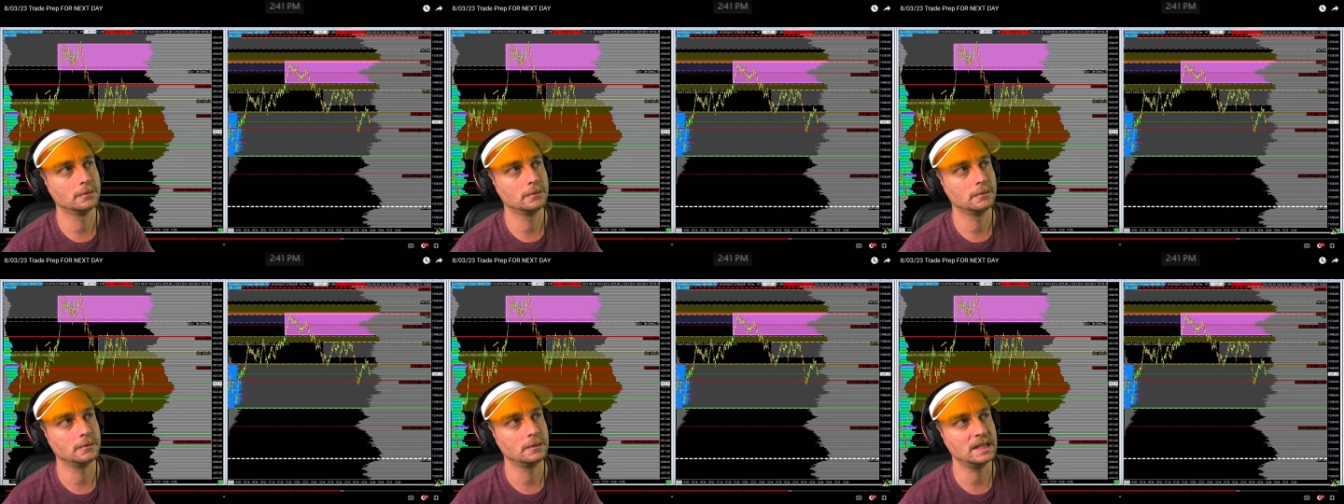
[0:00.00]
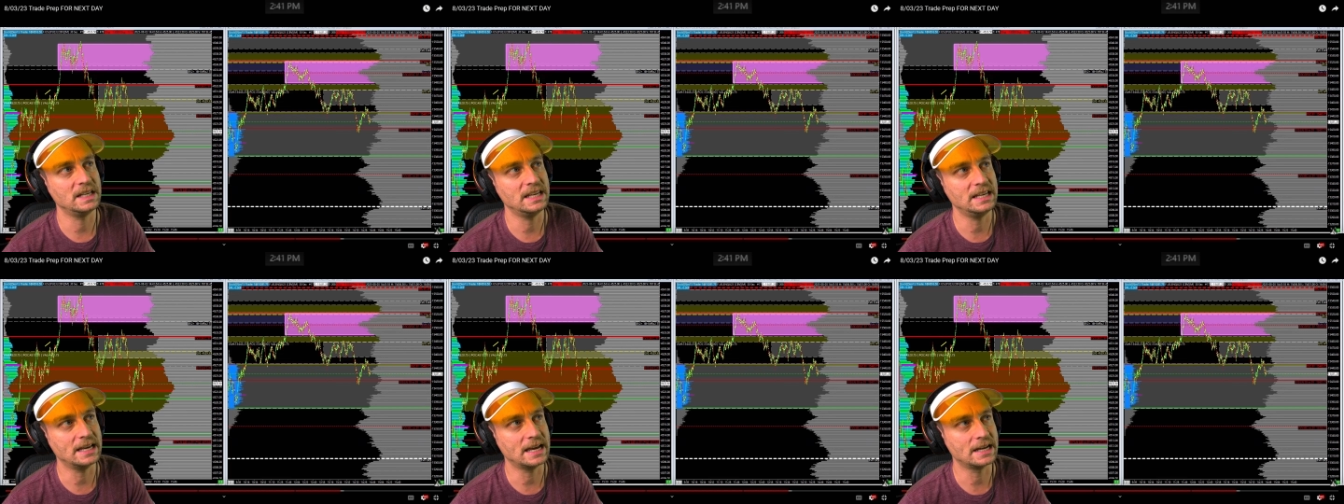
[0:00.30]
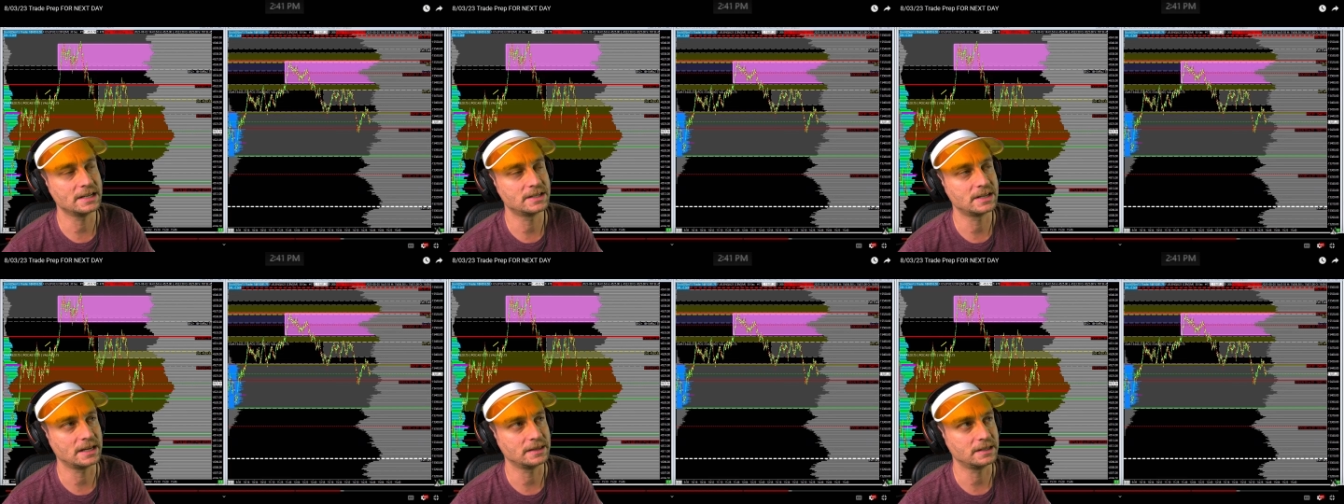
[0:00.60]

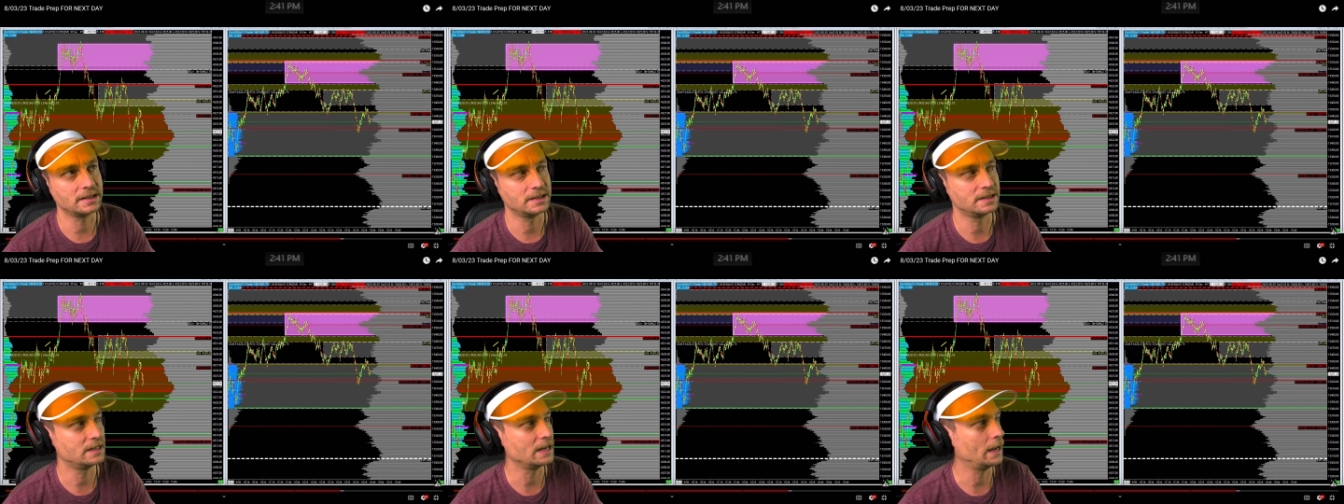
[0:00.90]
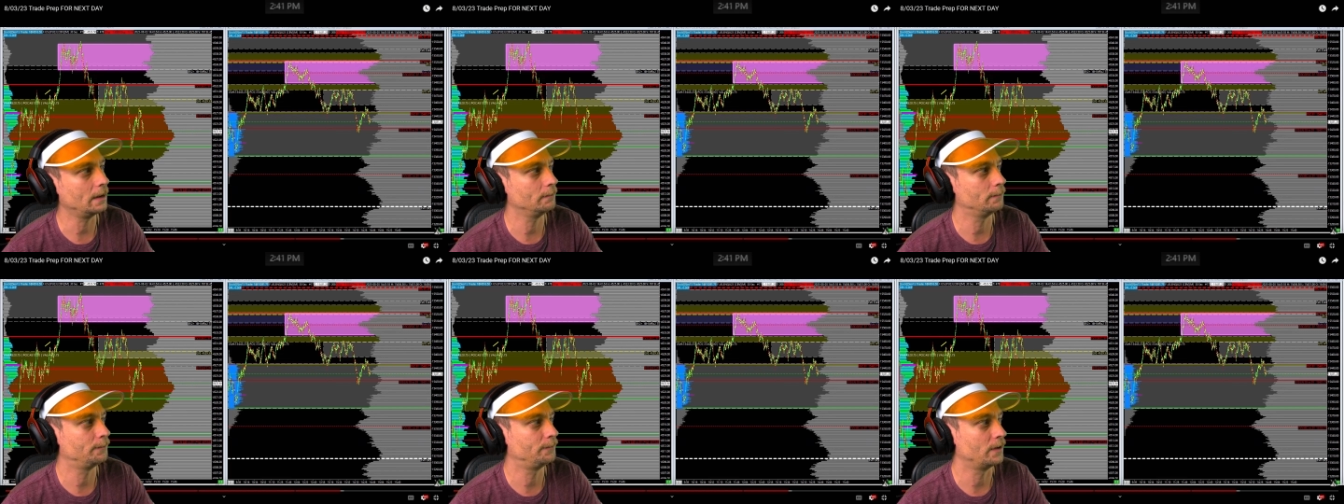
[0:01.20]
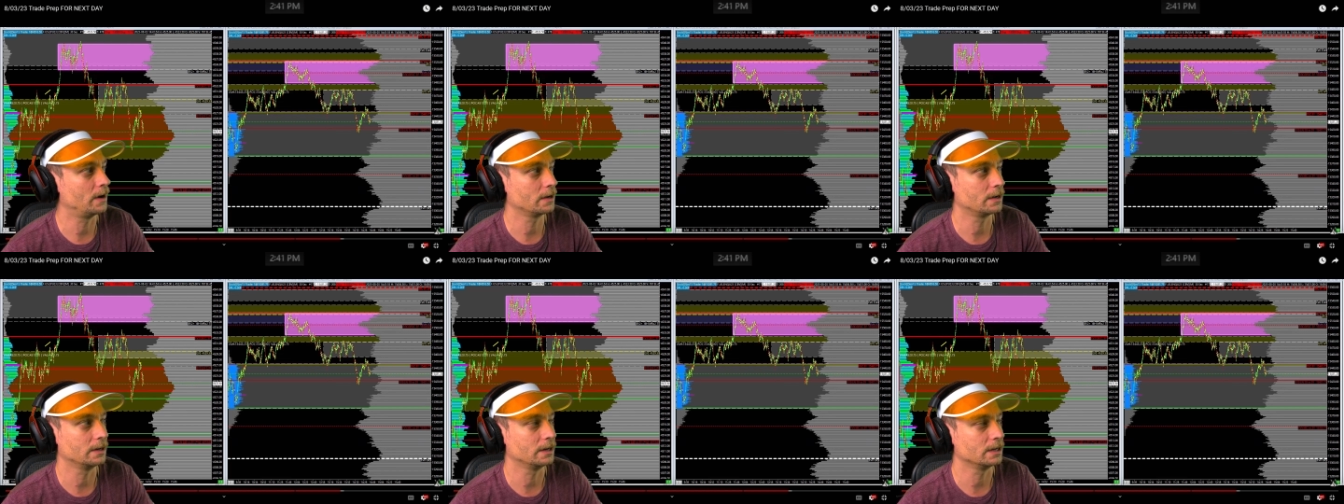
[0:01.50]
ES at the same
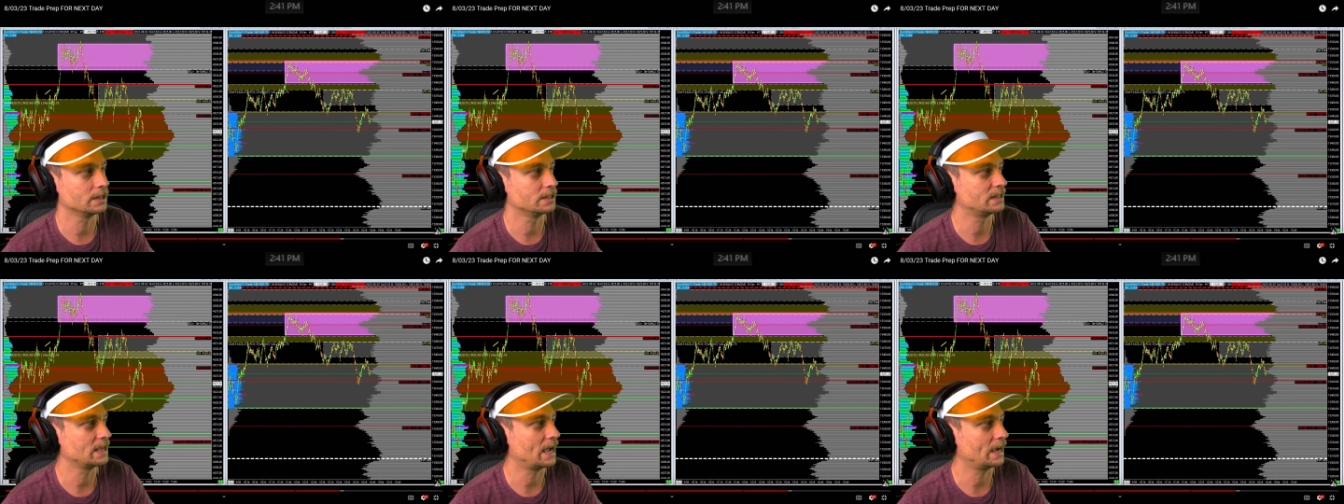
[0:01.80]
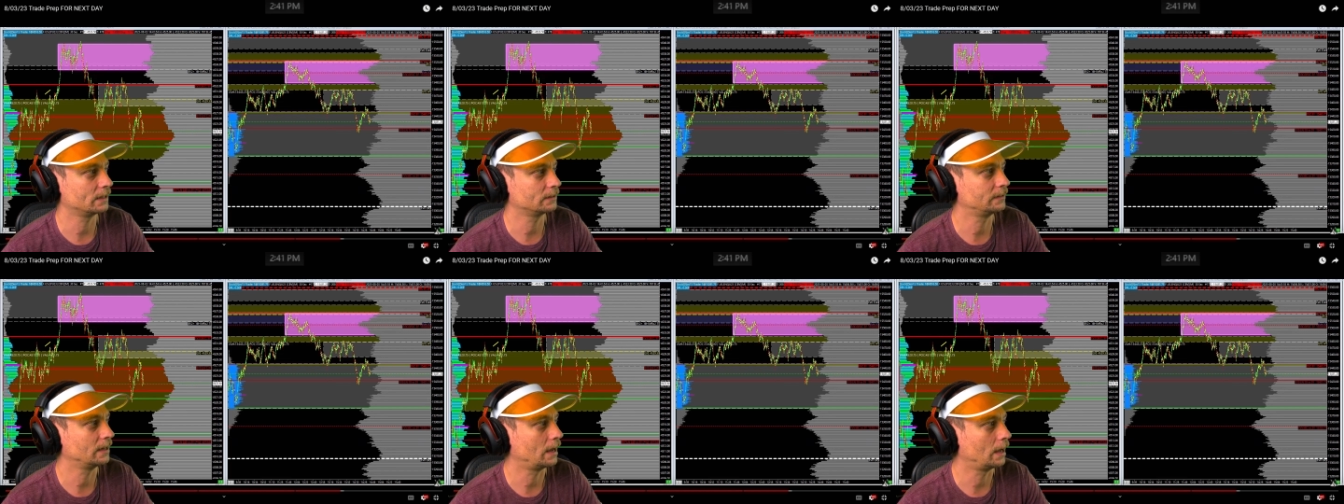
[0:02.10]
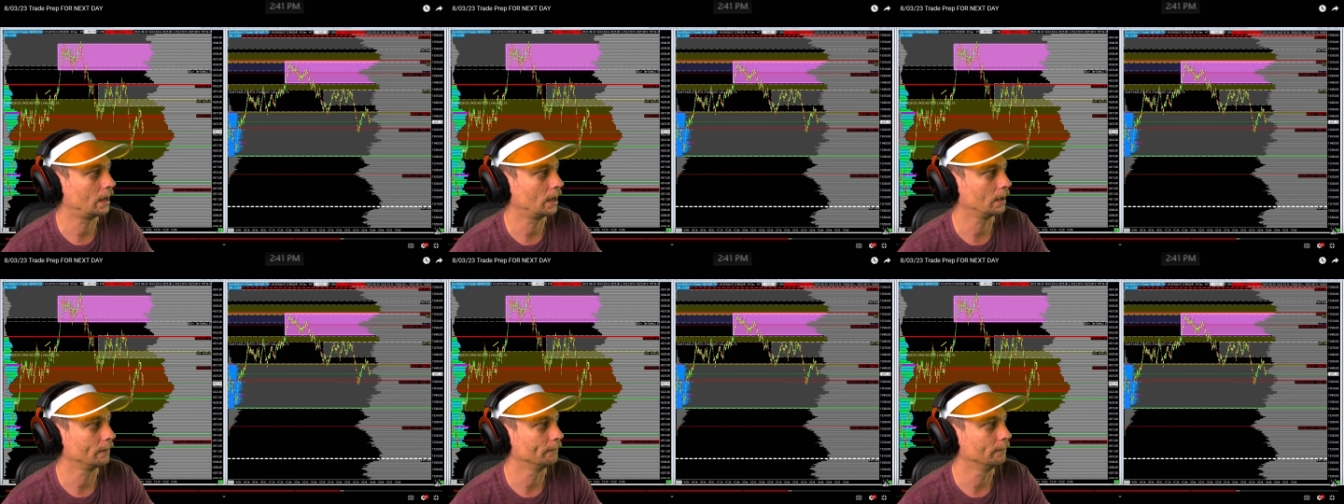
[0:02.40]
fucking exact
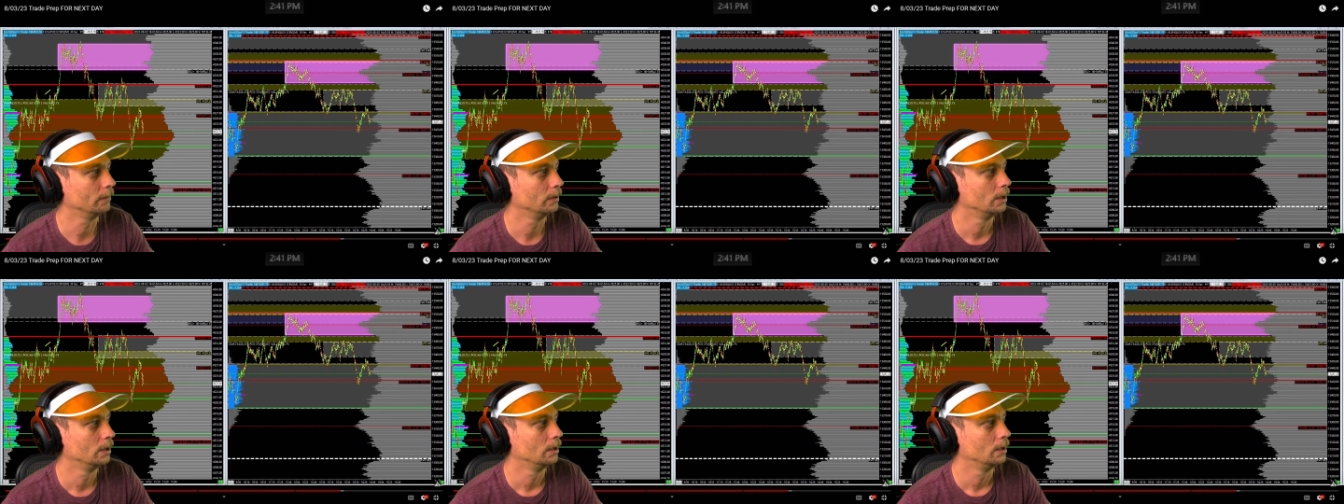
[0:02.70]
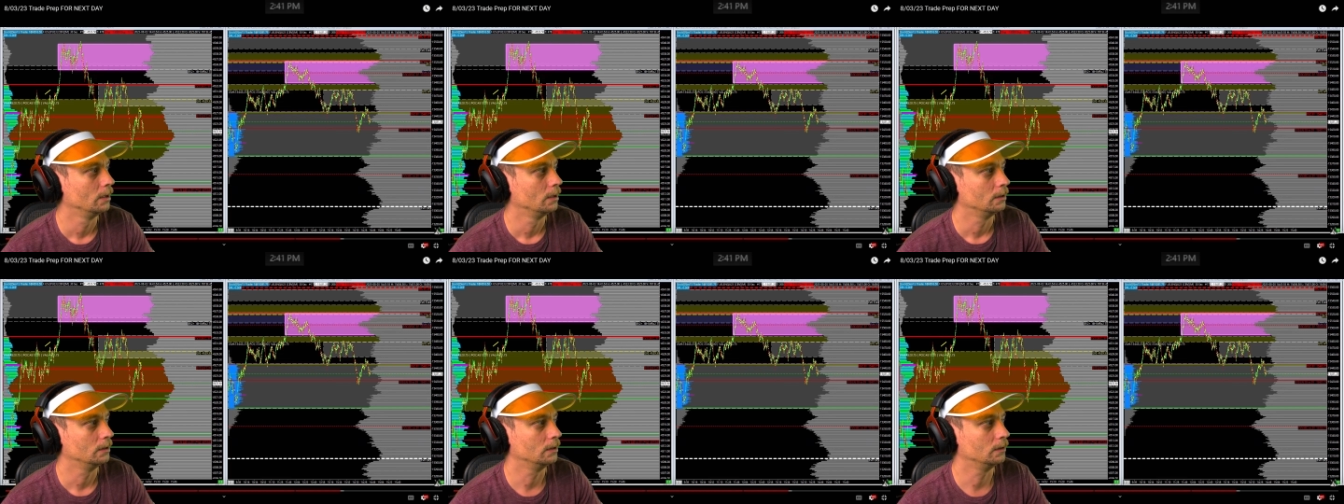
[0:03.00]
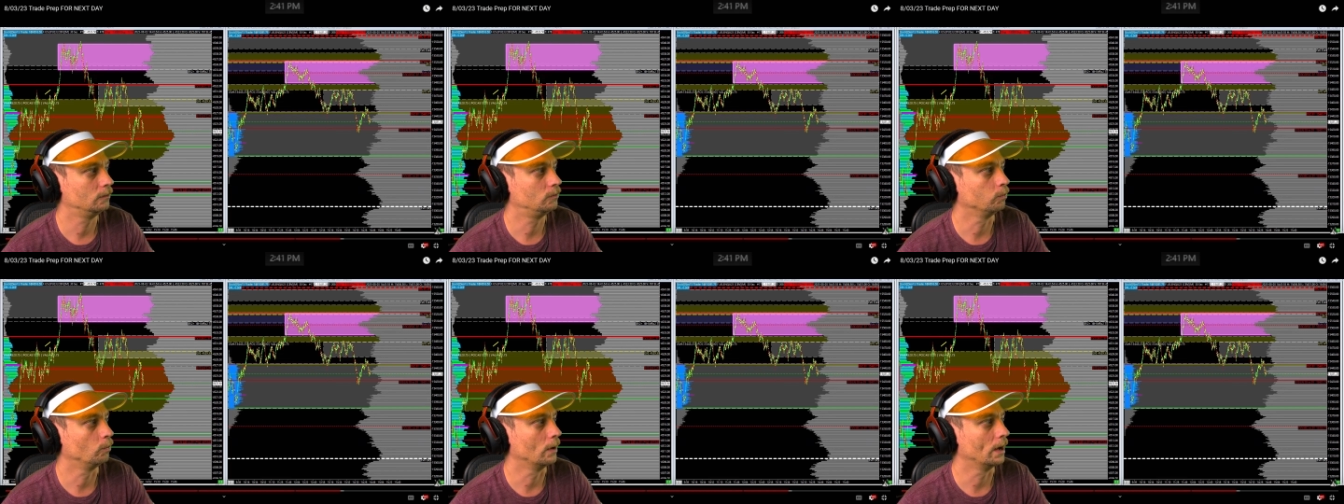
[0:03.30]
time
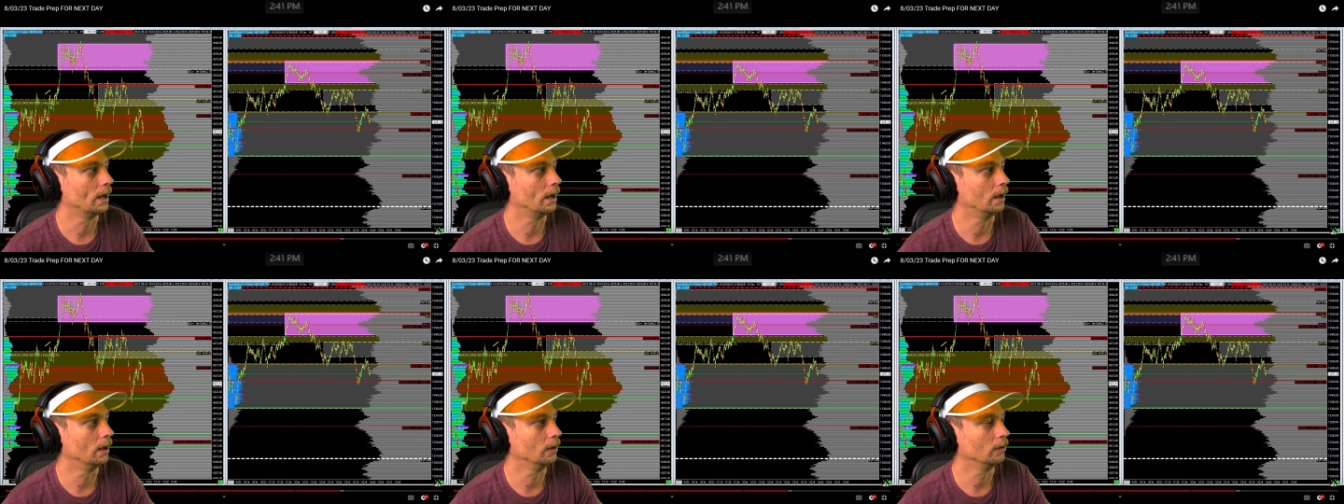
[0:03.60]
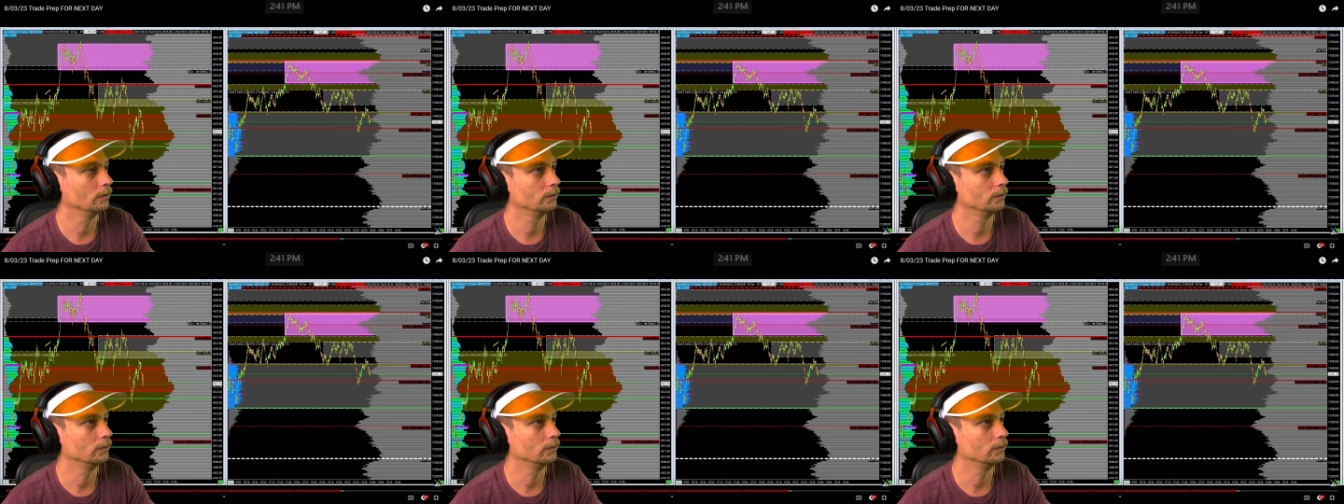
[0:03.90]
as well.